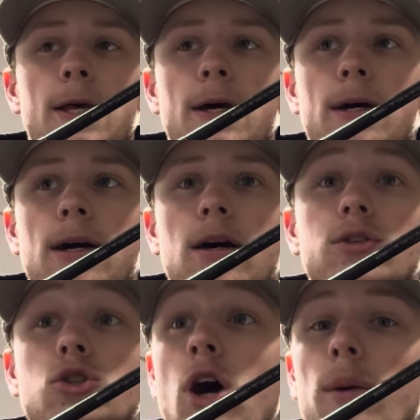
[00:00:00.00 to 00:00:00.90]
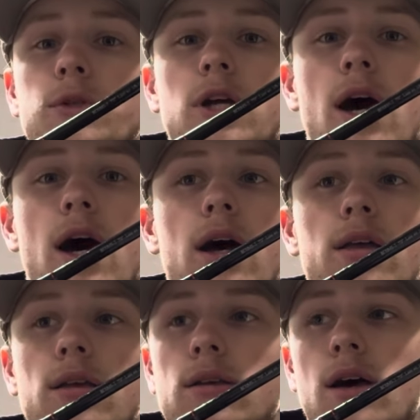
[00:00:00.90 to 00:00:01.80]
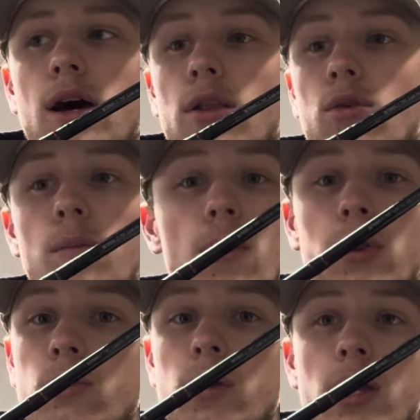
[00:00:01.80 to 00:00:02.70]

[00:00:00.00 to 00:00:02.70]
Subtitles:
drop shot, 3.3